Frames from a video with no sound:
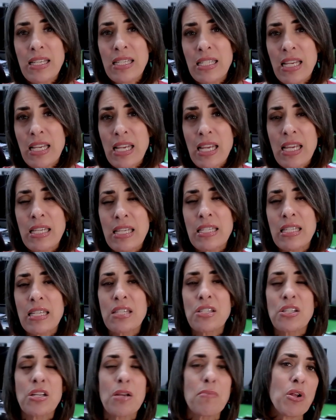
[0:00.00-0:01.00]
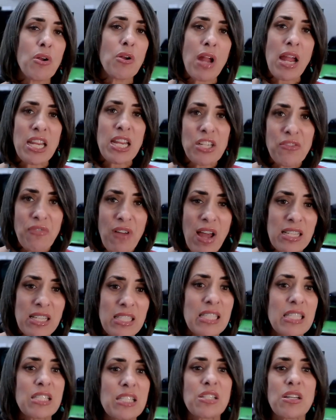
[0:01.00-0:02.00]
A C system, your H V
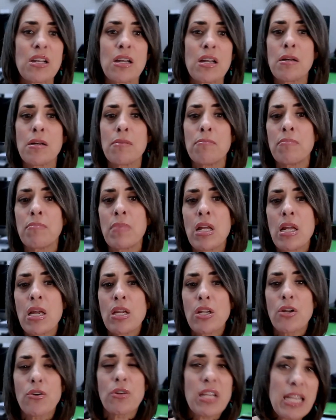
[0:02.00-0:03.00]
A C system,